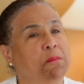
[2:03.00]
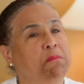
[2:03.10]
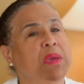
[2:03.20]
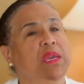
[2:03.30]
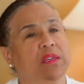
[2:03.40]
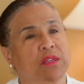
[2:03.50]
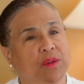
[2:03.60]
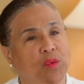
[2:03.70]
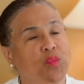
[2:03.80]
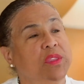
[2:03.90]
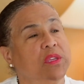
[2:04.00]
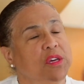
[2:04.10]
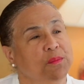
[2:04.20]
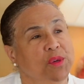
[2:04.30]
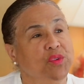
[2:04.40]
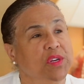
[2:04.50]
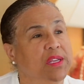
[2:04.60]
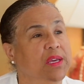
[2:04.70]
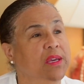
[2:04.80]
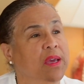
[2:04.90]
to meet with the
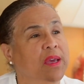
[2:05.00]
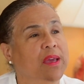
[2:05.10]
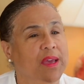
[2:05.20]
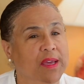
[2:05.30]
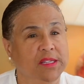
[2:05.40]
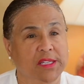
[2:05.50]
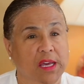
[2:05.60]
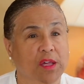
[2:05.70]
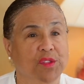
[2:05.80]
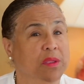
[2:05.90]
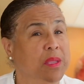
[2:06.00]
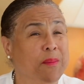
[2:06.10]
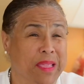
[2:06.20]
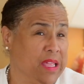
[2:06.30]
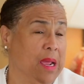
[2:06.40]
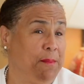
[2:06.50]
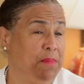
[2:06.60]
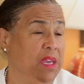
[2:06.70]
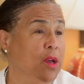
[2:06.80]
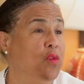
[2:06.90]
community and tell them that I'm
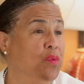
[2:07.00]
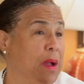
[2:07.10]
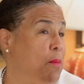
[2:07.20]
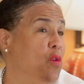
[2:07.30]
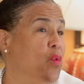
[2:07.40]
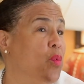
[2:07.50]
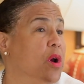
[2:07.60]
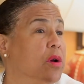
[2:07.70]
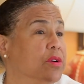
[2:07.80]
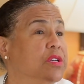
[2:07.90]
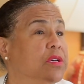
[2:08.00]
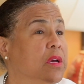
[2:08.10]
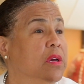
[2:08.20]
overworked.